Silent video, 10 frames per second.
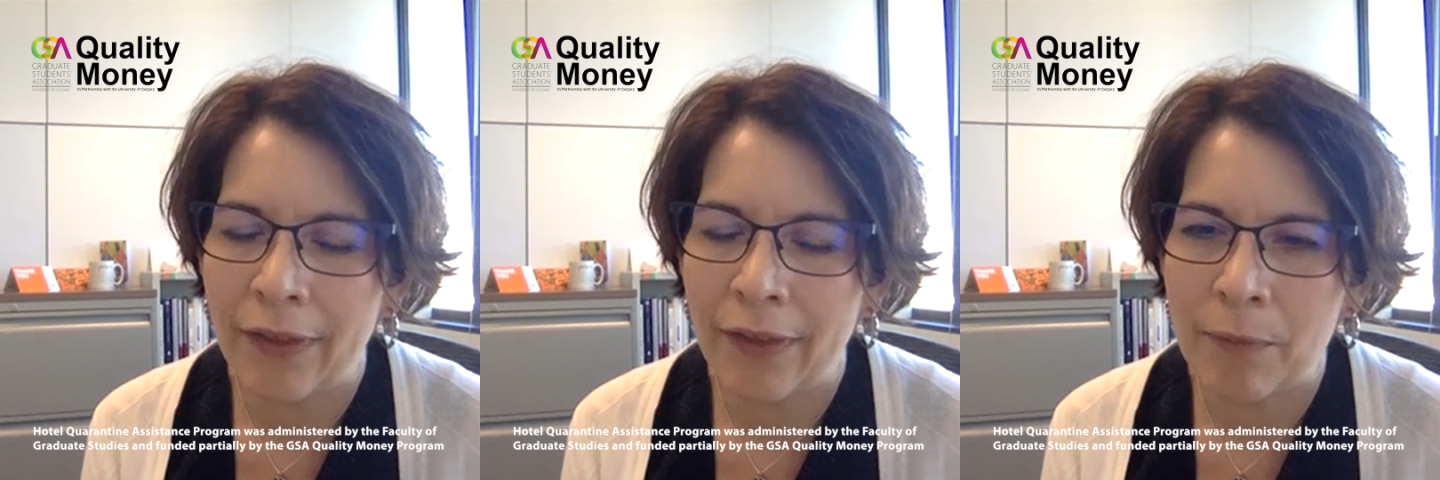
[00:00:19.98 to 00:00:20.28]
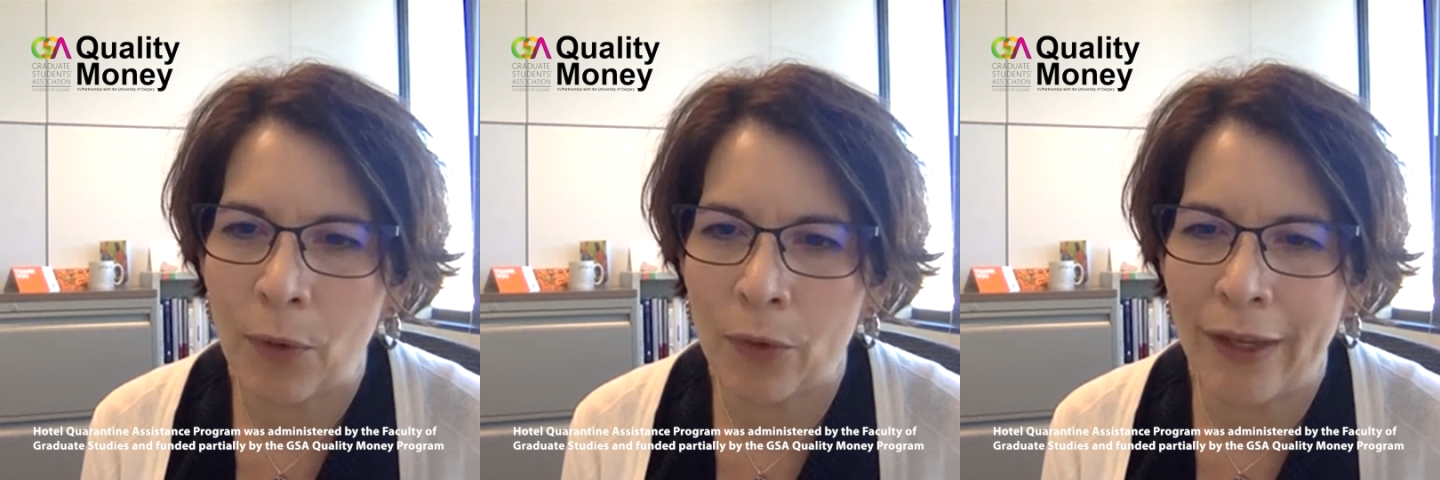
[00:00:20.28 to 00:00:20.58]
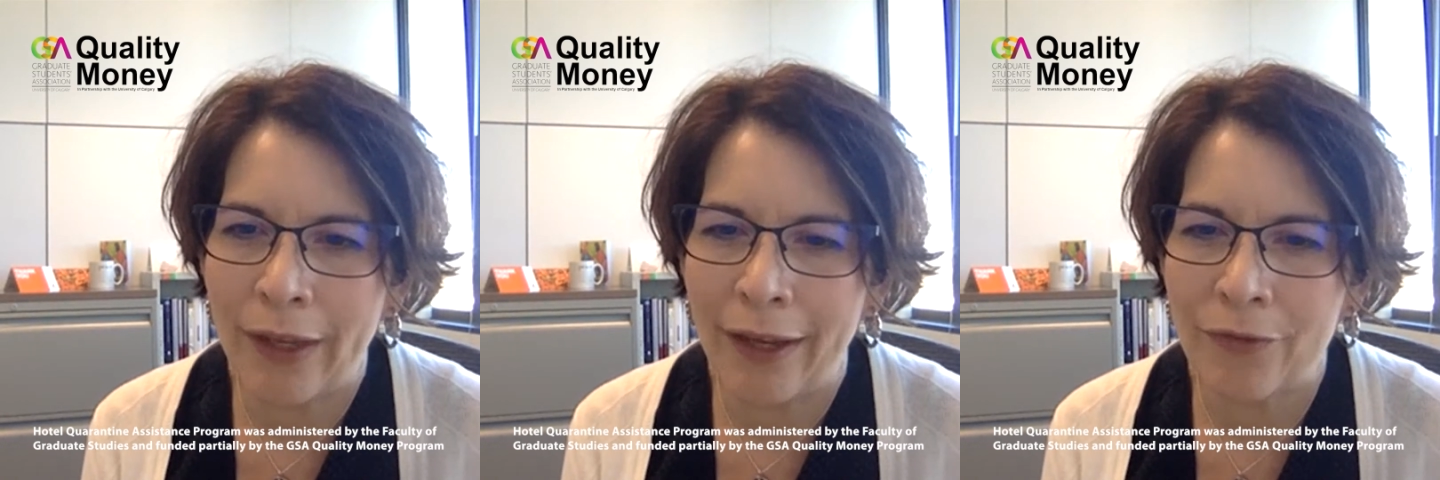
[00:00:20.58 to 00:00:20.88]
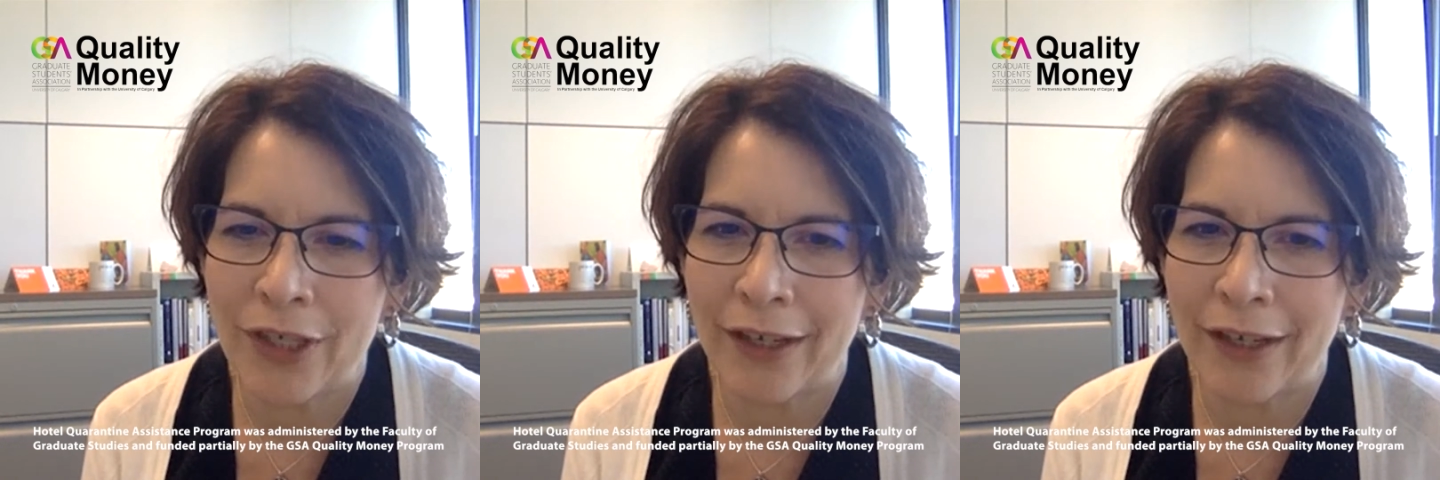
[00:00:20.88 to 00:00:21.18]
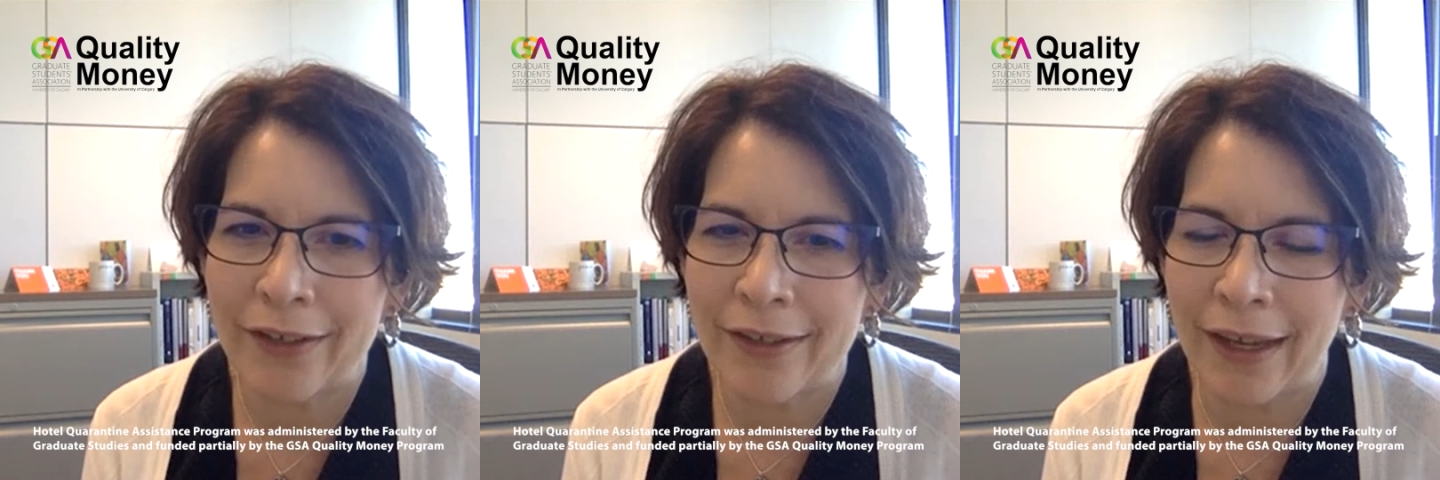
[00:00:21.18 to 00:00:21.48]
I think both
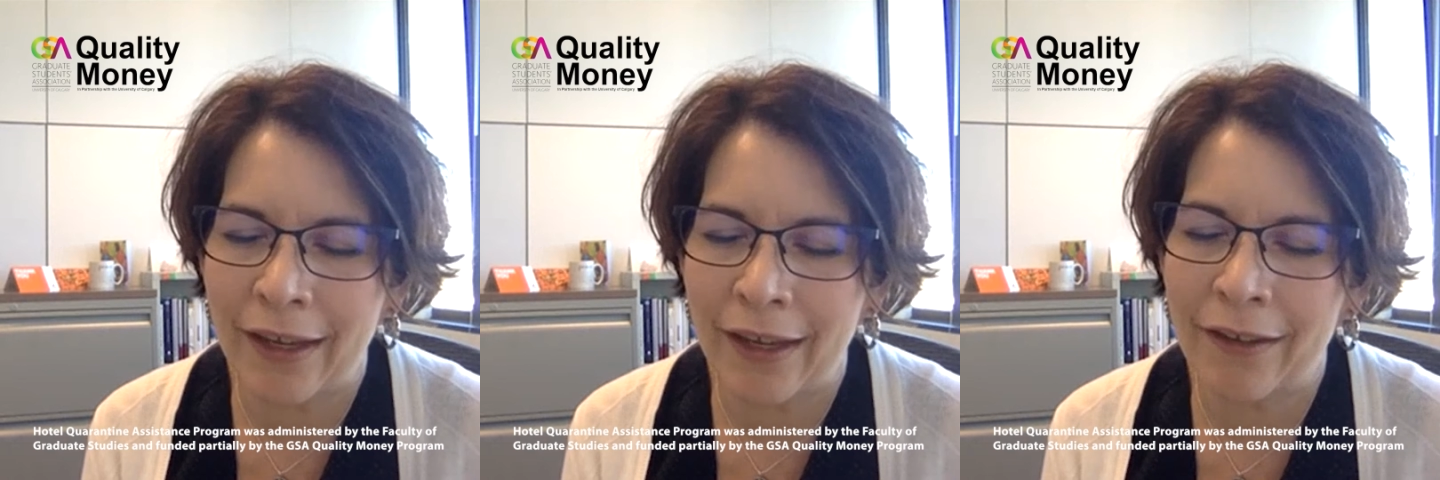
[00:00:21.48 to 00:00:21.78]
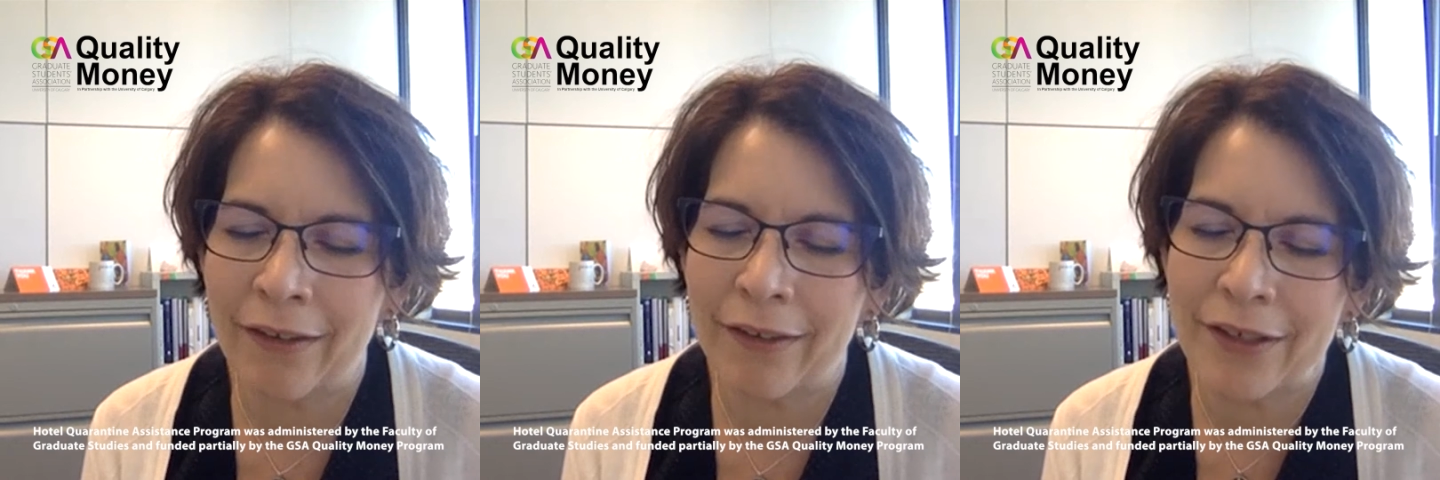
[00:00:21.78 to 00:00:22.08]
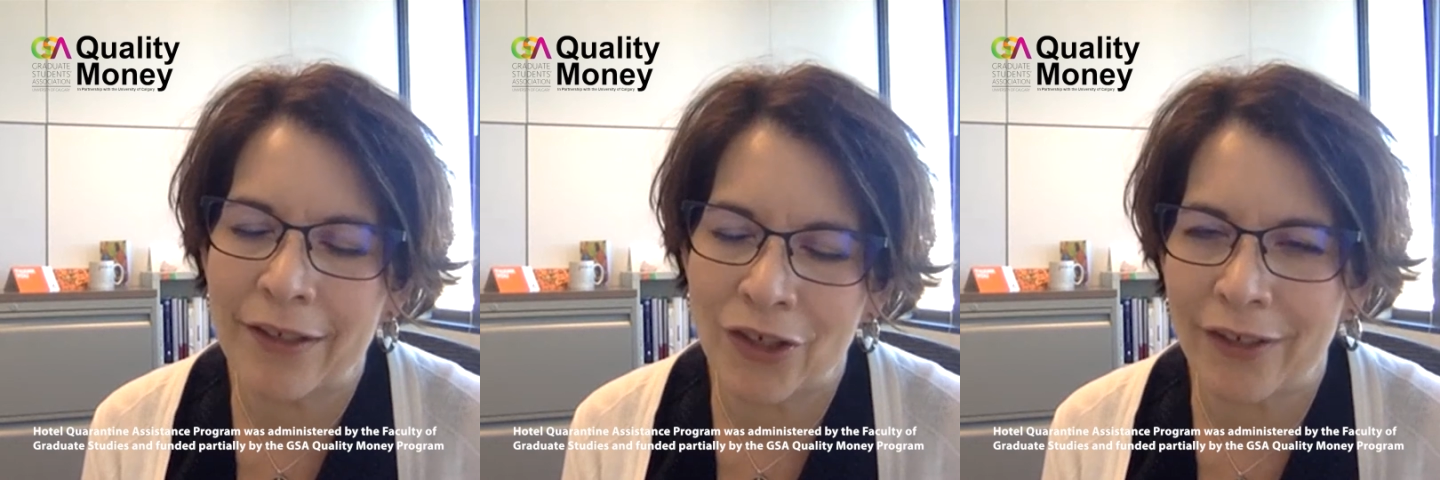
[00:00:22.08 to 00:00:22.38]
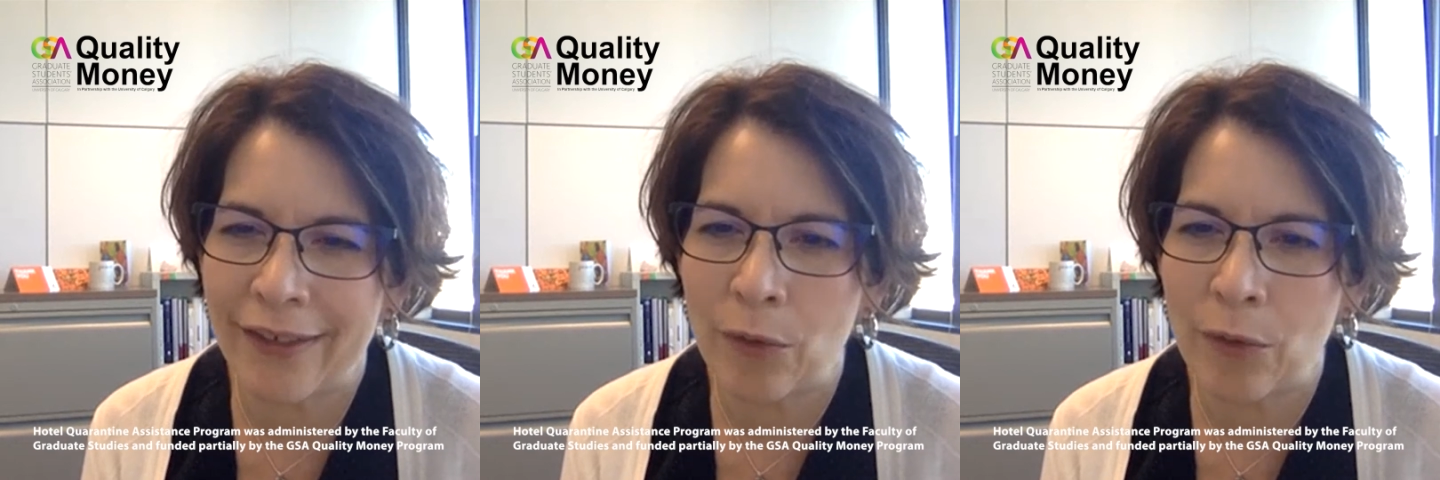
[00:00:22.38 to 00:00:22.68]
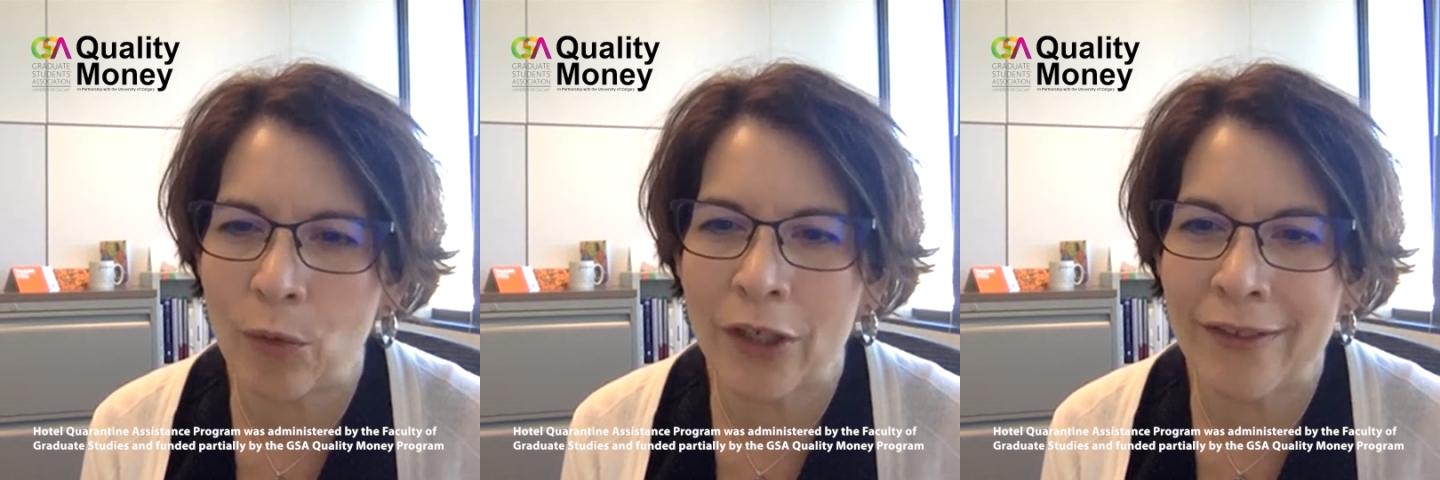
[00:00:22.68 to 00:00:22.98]
FGS and the
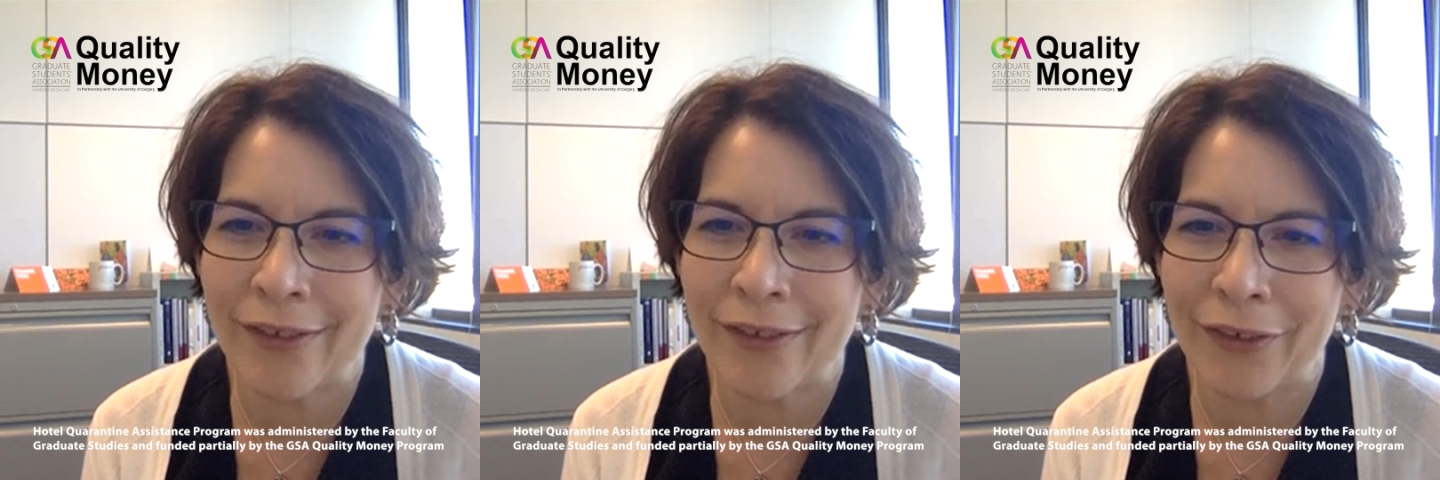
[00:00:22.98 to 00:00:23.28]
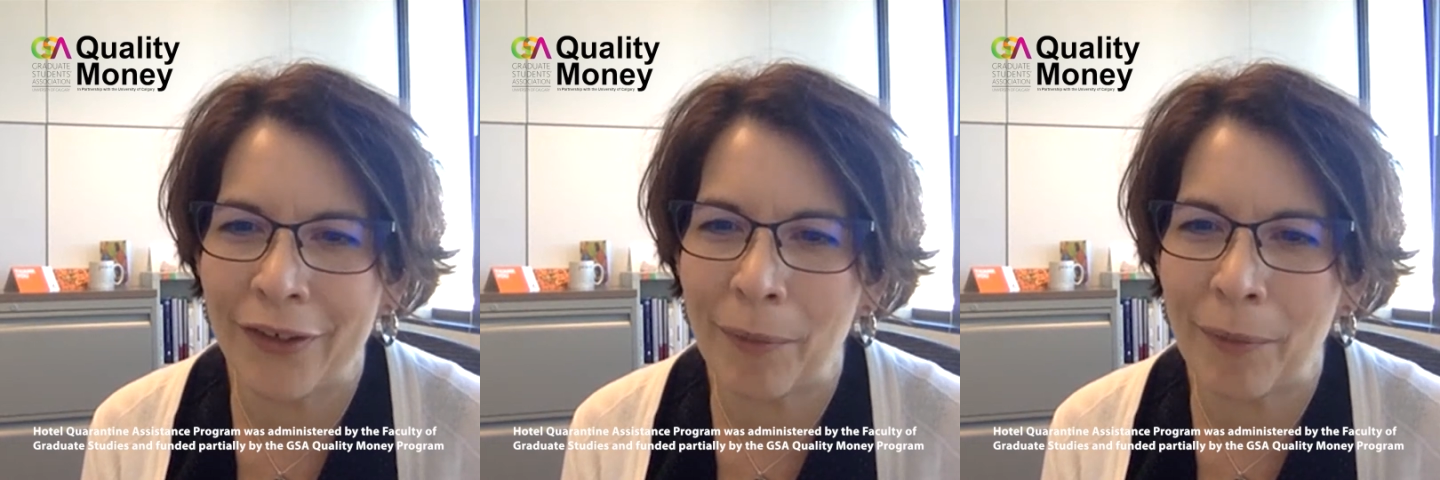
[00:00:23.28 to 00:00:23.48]
GSA were concerned